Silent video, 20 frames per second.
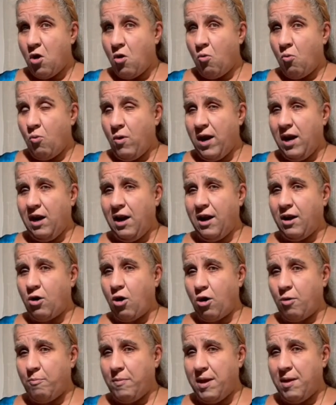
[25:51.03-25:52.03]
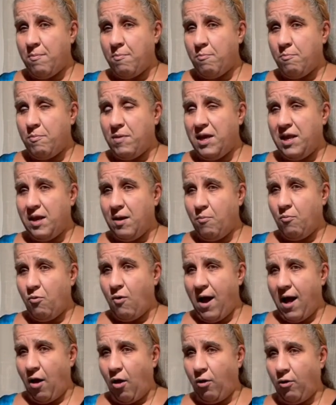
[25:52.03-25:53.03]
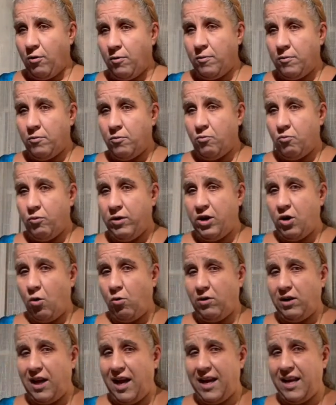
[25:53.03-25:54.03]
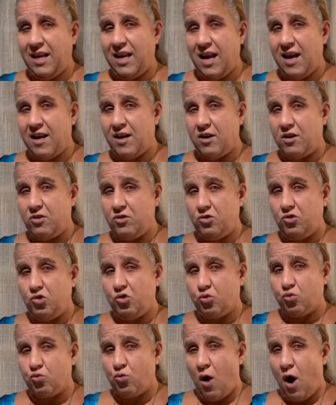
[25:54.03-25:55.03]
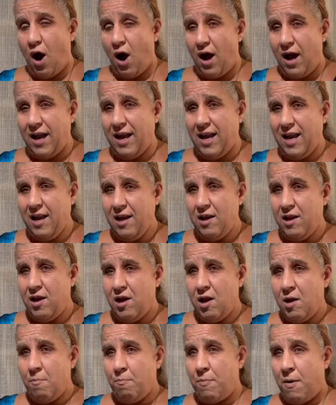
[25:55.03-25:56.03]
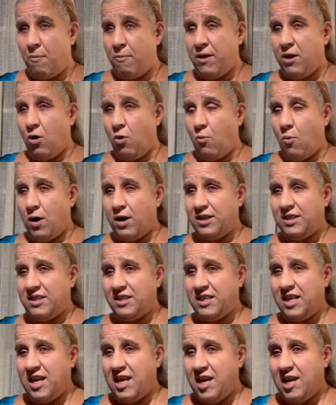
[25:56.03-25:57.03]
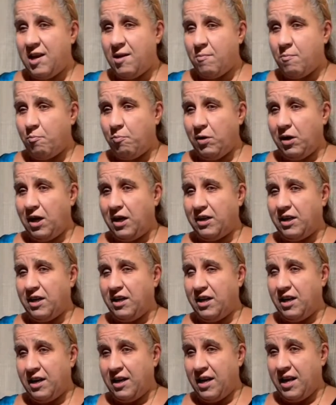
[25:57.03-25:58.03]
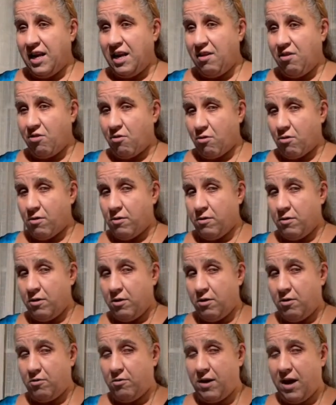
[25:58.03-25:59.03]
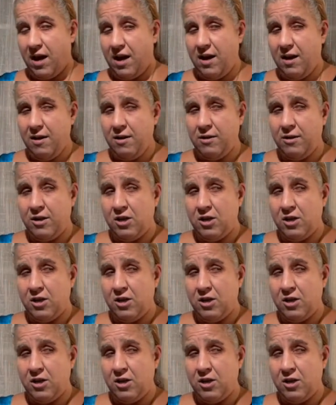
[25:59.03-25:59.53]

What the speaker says: We like our meat medium well. We don't like it dry, but we don't want to see blood in it either. Okay?